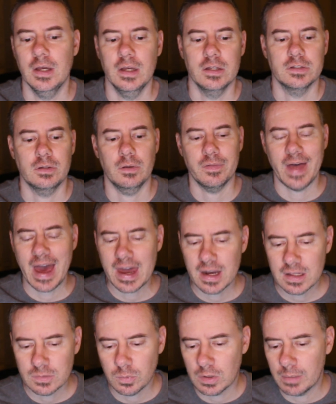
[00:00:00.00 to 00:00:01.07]
So that
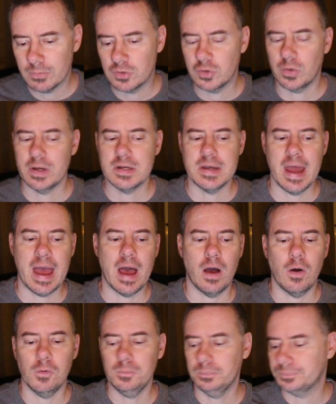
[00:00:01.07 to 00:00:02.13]
is what I'm doing
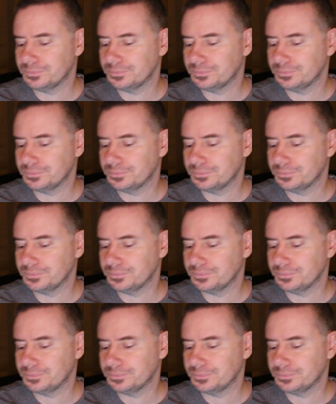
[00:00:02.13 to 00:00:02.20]
now.